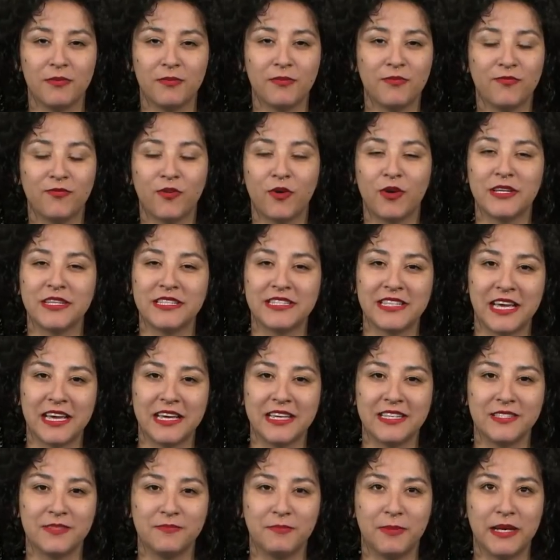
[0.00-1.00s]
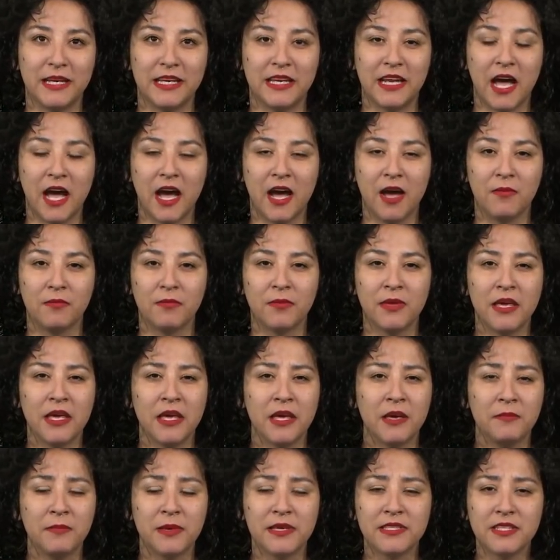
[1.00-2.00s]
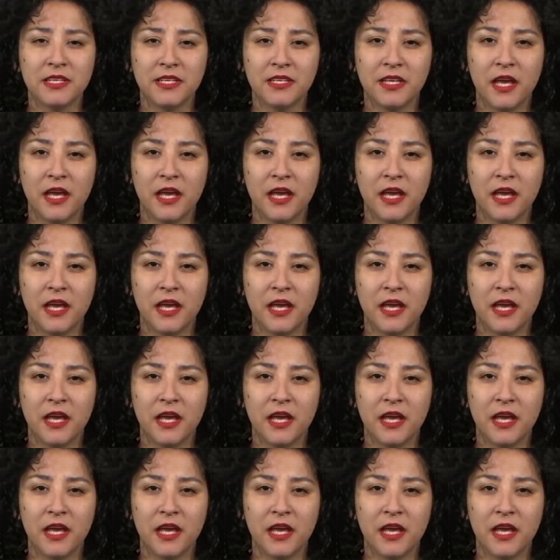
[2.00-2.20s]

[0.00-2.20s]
40 days. But basically,